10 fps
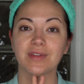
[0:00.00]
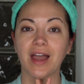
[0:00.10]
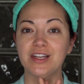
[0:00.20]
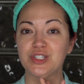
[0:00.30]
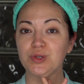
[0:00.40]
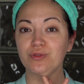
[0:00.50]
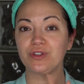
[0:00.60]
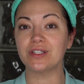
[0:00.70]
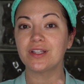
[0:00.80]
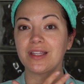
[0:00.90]
I do
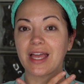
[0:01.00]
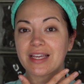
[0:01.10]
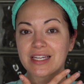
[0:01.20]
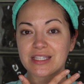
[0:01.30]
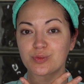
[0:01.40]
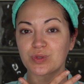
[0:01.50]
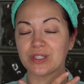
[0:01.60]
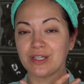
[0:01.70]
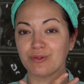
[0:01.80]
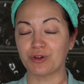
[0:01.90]
feel like it's
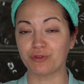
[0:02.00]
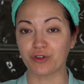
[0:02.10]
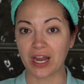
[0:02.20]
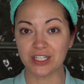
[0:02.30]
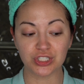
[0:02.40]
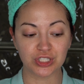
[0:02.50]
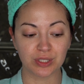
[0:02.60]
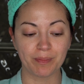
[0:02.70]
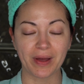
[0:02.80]
really refreshed,